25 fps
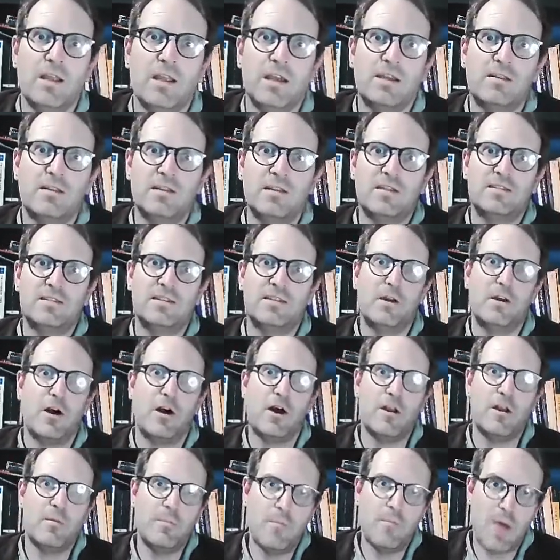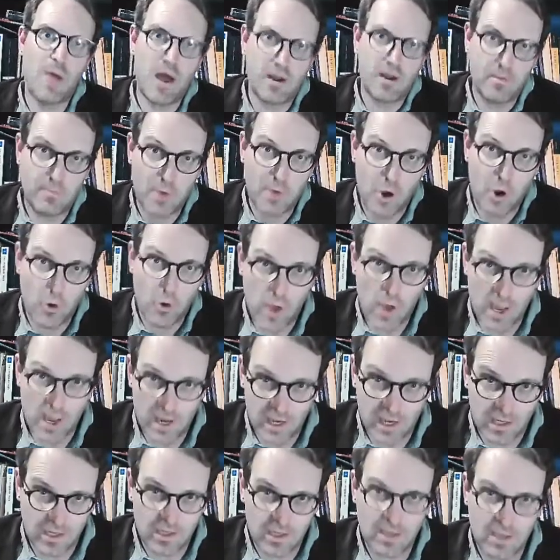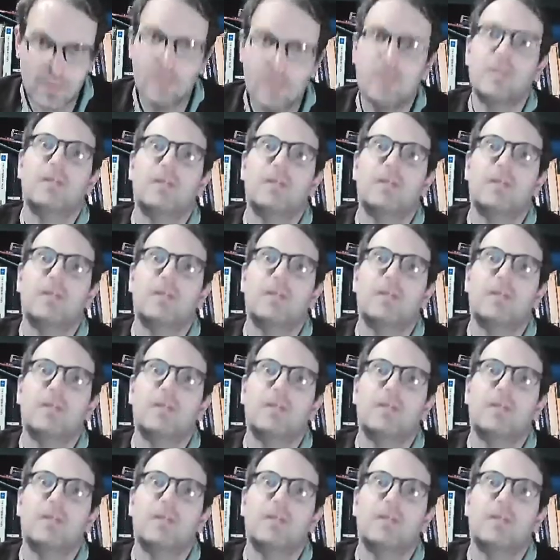Like it's an onomatopoetic